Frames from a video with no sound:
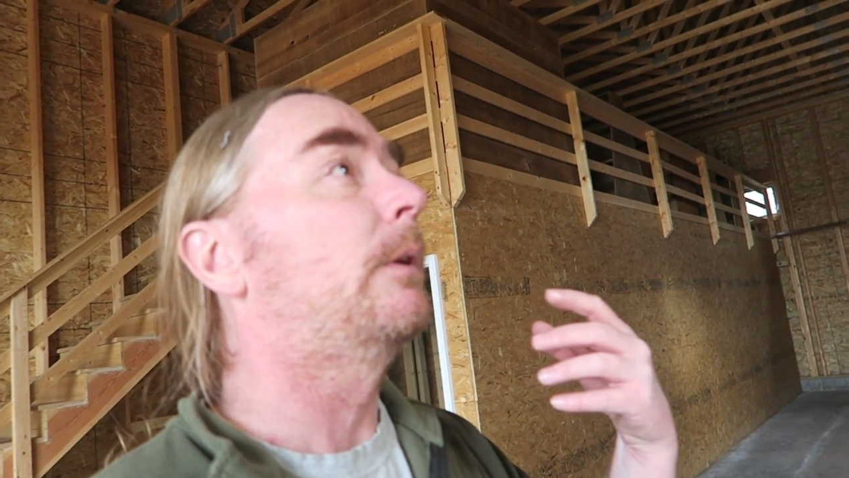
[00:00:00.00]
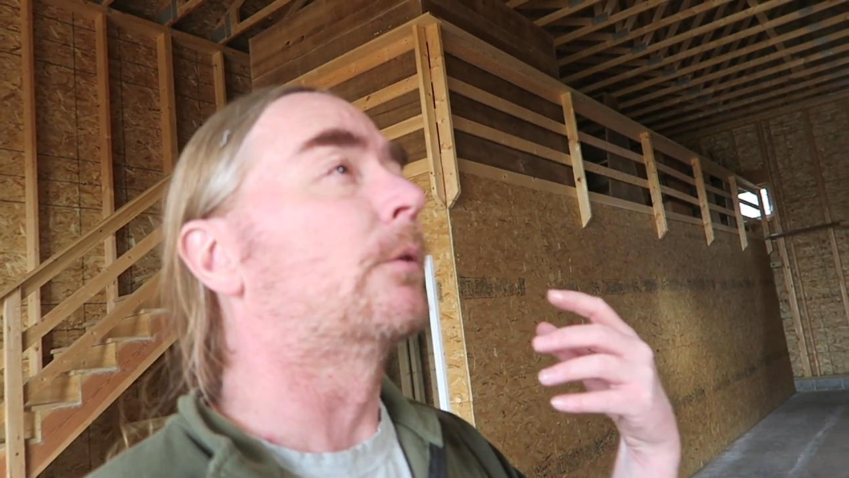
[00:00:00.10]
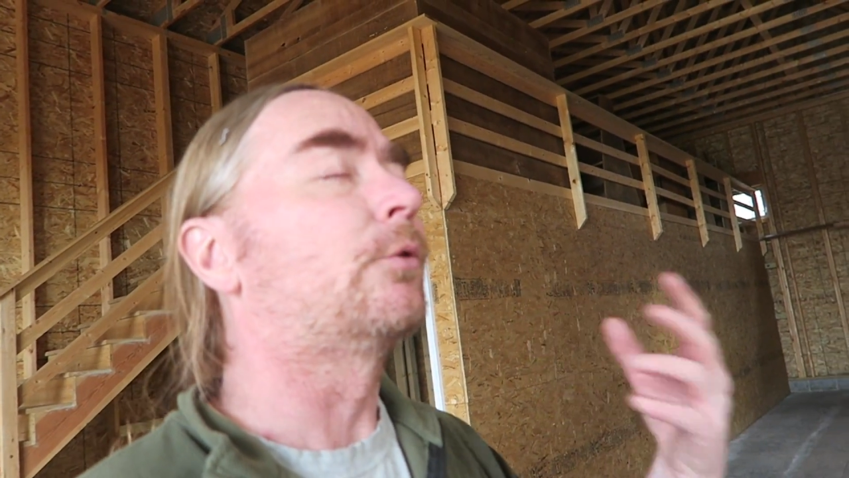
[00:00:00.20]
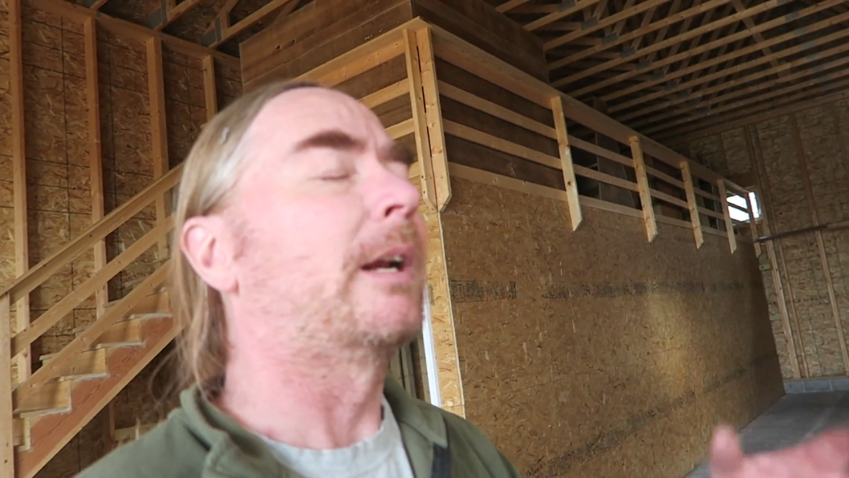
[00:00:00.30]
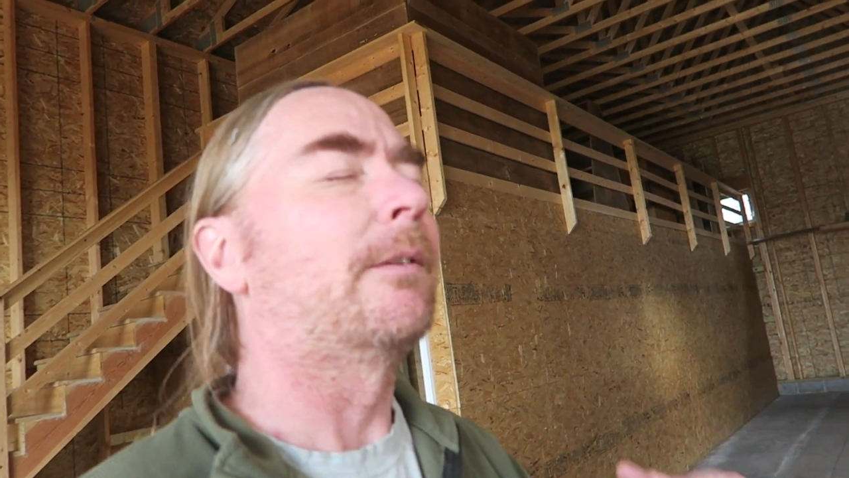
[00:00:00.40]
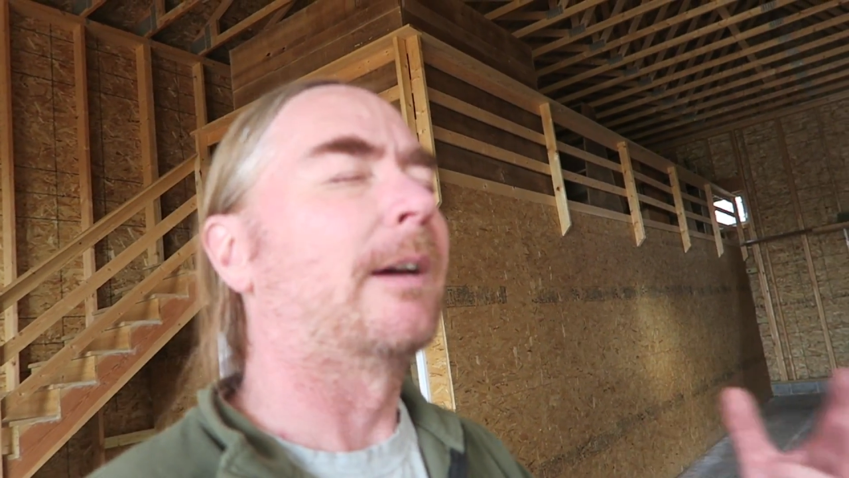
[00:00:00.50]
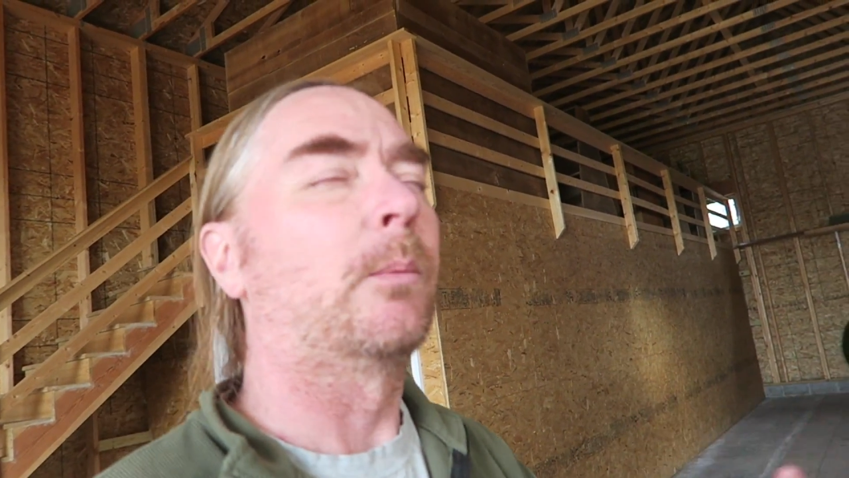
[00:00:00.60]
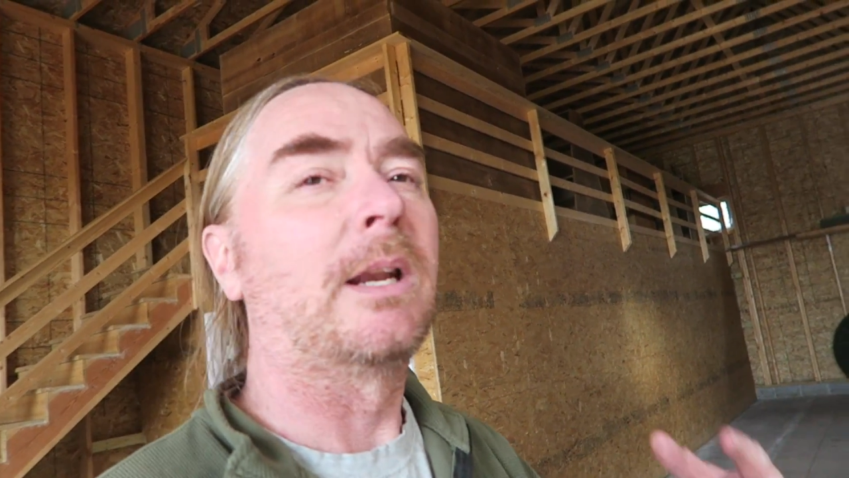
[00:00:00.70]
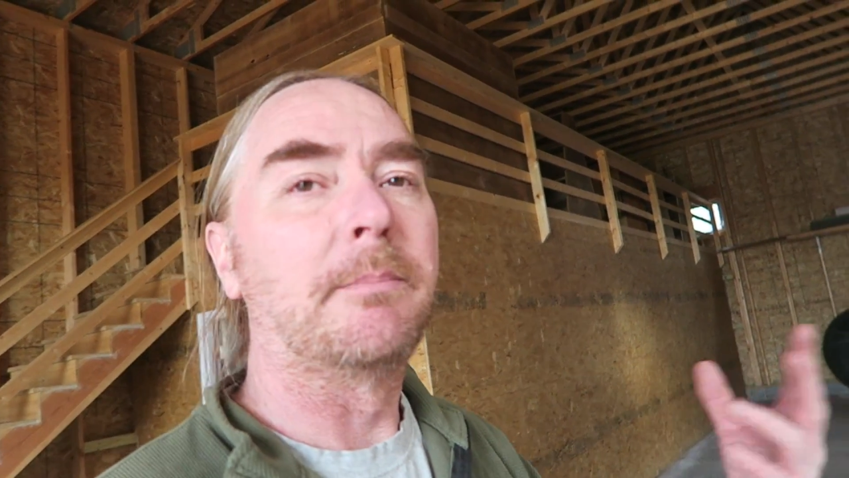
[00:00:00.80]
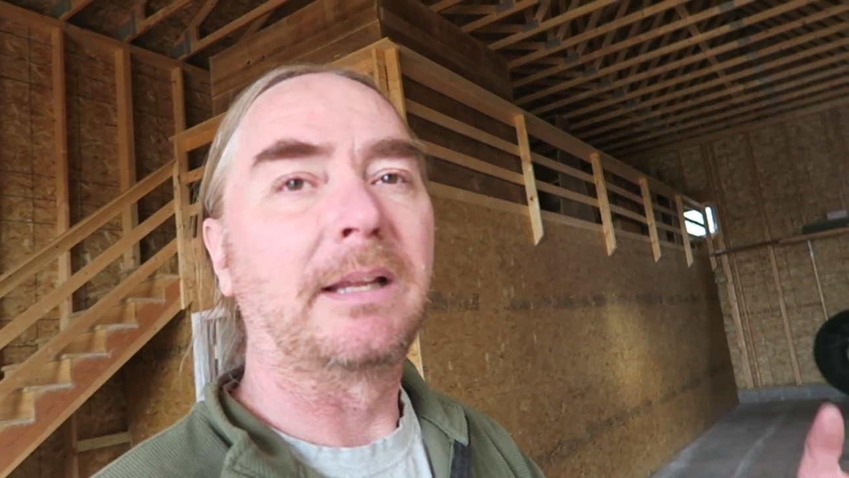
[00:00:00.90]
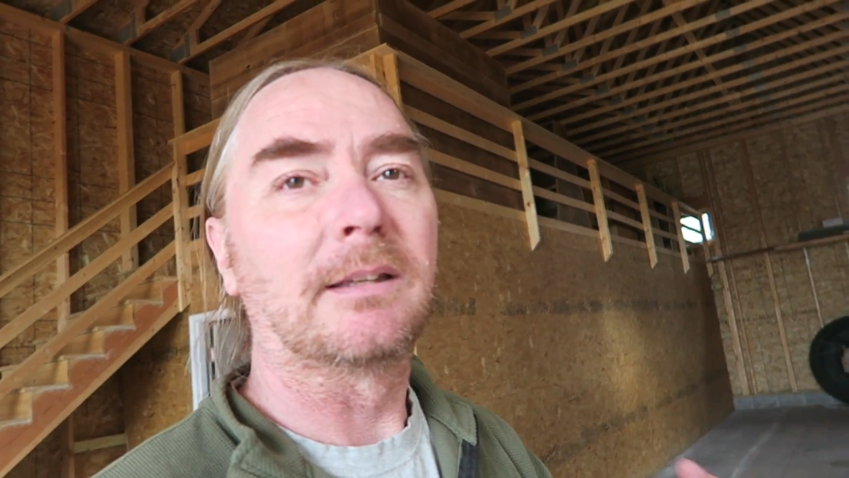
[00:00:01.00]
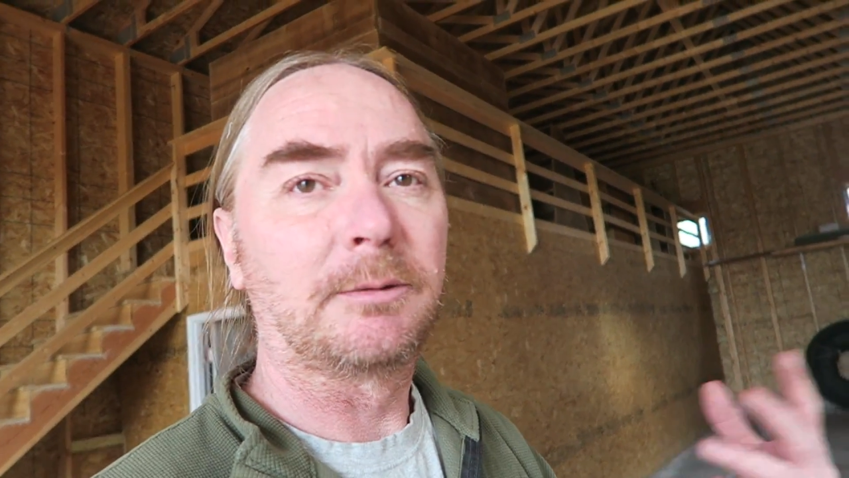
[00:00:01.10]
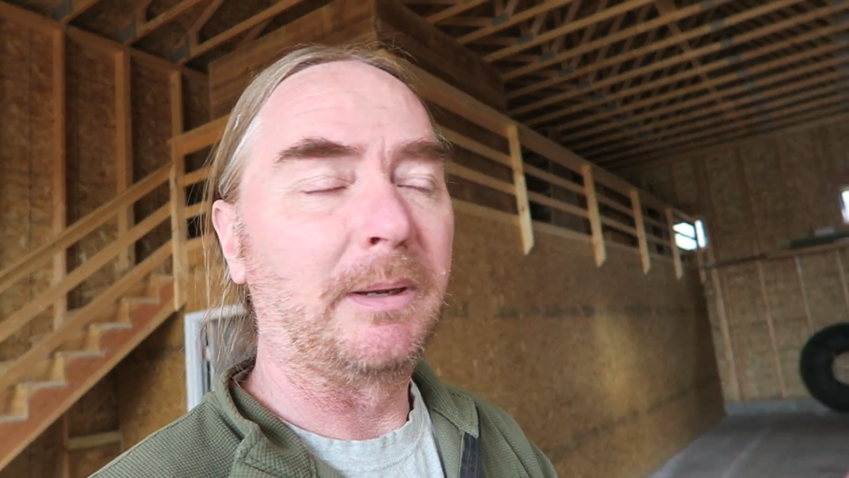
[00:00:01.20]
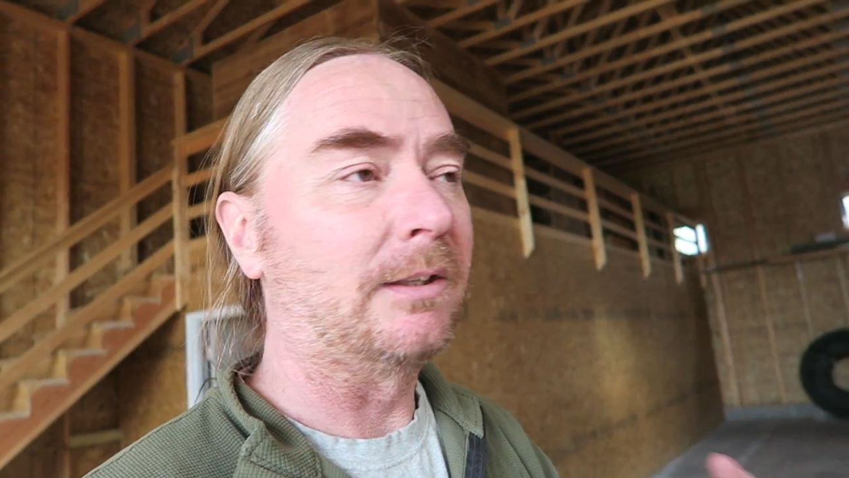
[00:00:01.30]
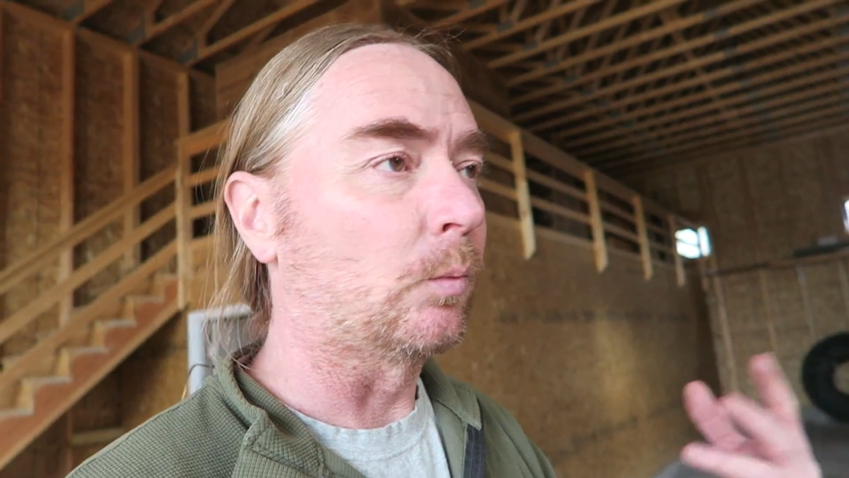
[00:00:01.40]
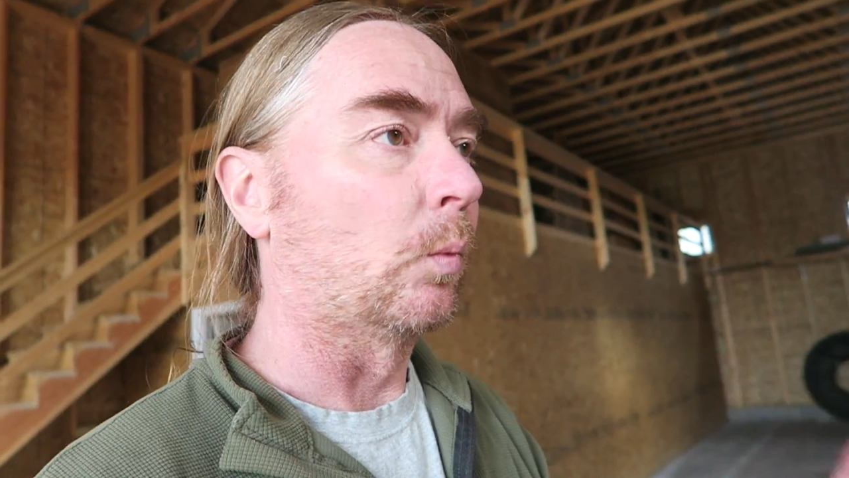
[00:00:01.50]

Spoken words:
you know, trying to find a way to make this space